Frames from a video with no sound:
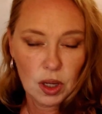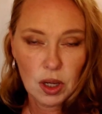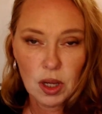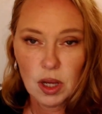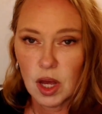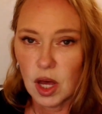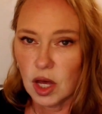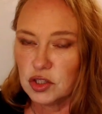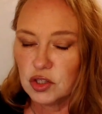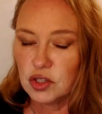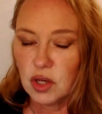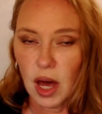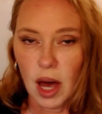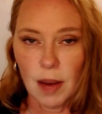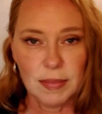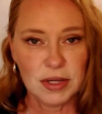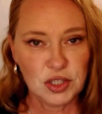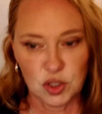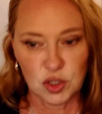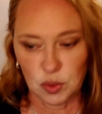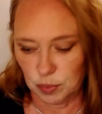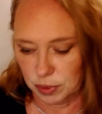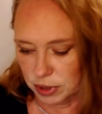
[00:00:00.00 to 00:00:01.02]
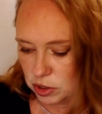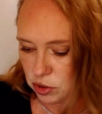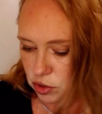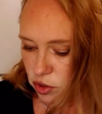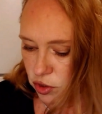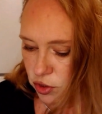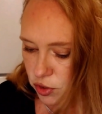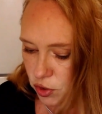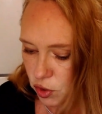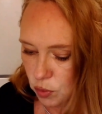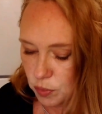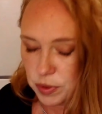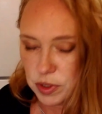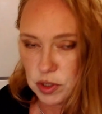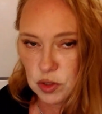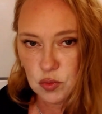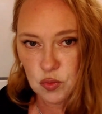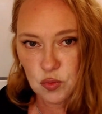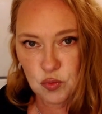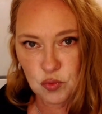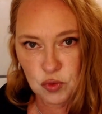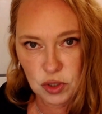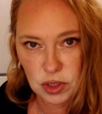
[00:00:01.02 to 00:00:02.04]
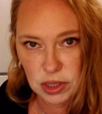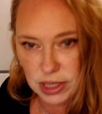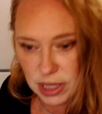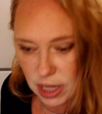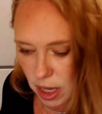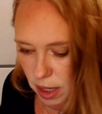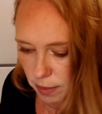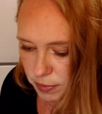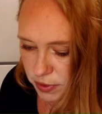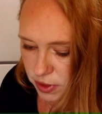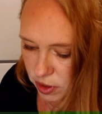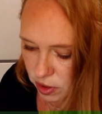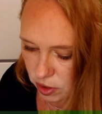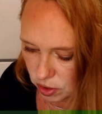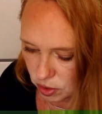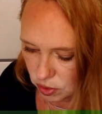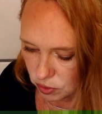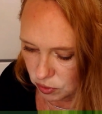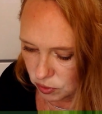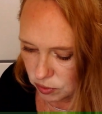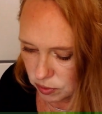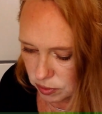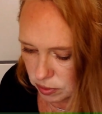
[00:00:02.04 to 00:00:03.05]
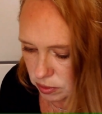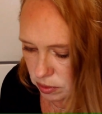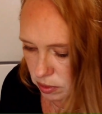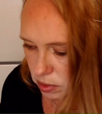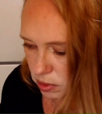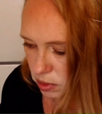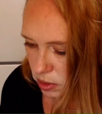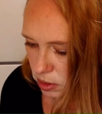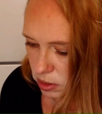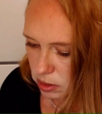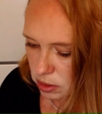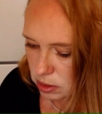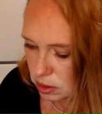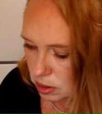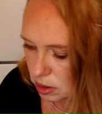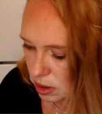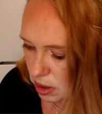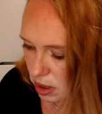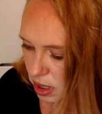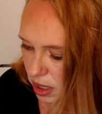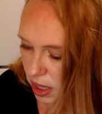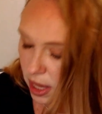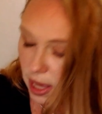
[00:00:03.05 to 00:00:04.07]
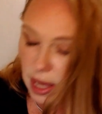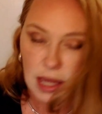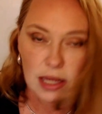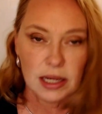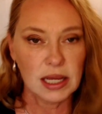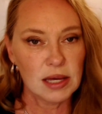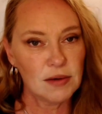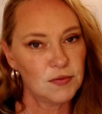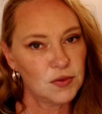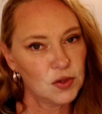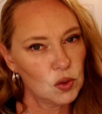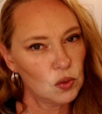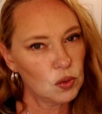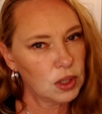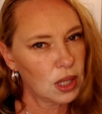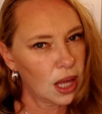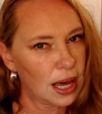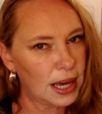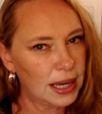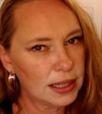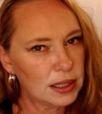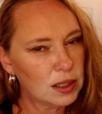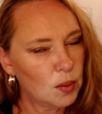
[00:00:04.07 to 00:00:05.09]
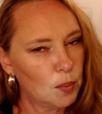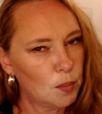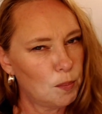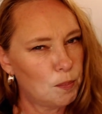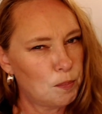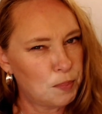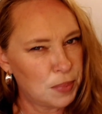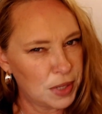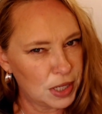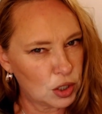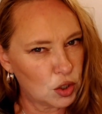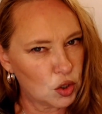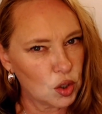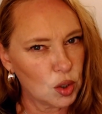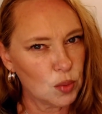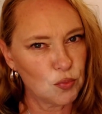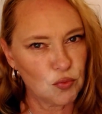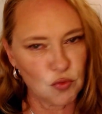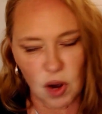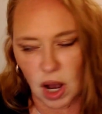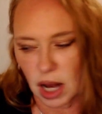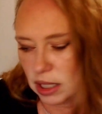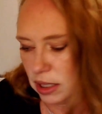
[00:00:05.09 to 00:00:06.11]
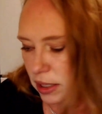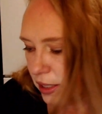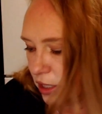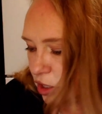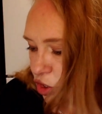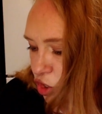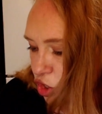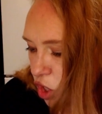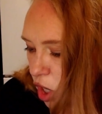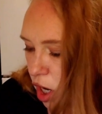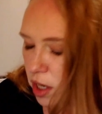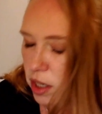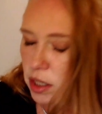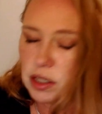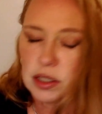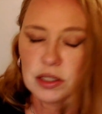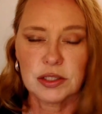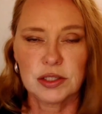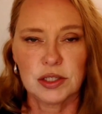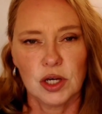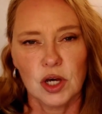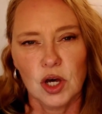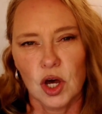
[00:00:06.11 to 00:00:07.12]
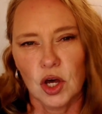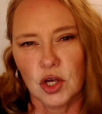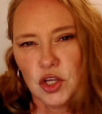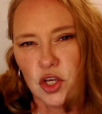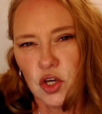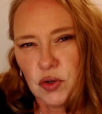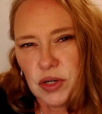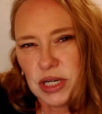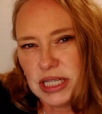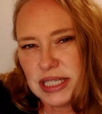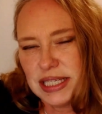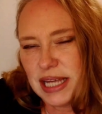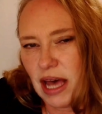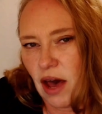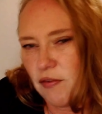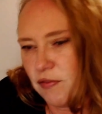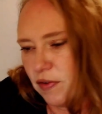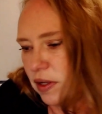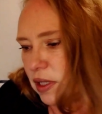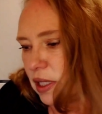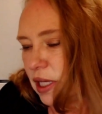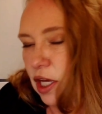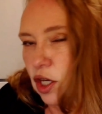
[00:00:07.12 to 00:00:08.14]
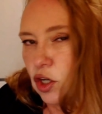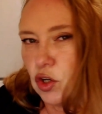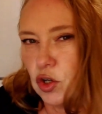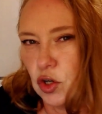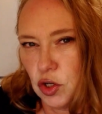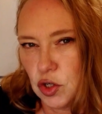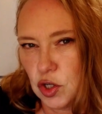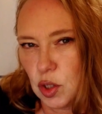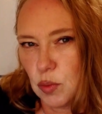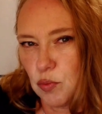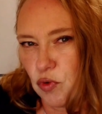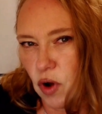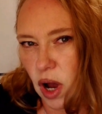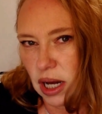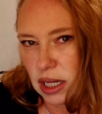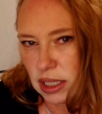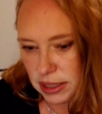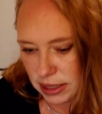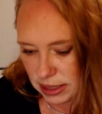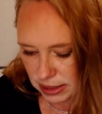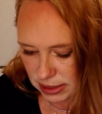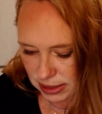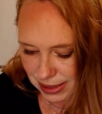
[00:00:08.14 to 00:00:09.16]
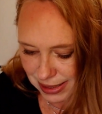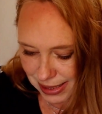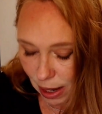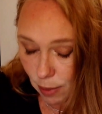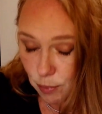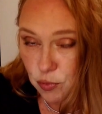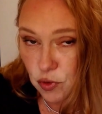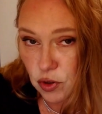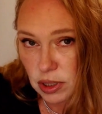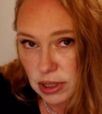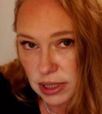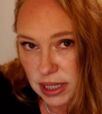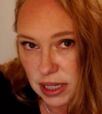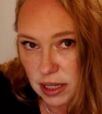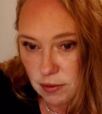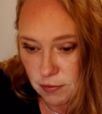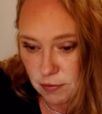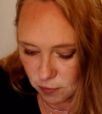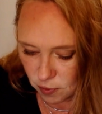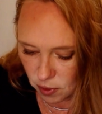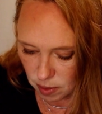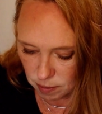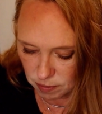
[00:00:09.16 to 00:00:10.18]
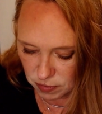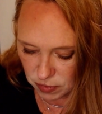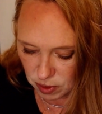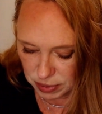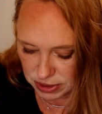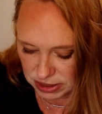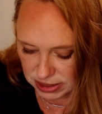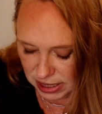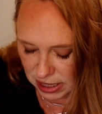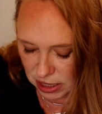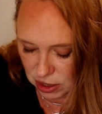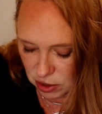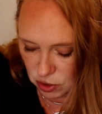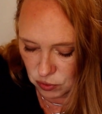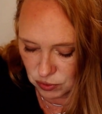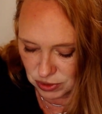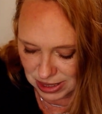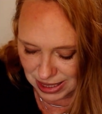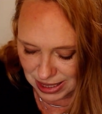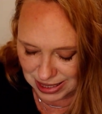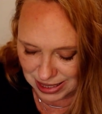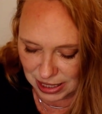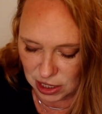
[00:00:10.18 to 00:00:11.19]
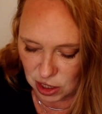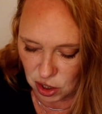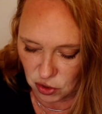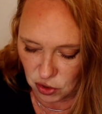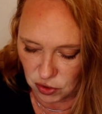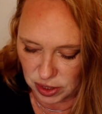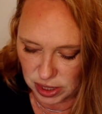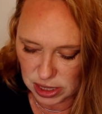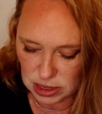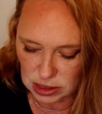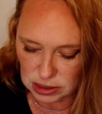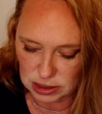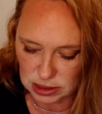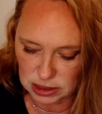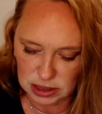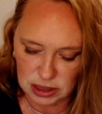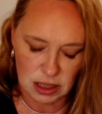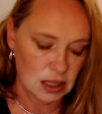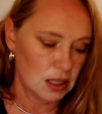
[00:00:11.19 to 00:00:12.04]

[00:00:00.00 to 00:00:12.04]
So how much you blend your soup is really up to you. And if you like bigger broccoli chunks, you could definitely cook your broccoli separately from the potatoes and carrots.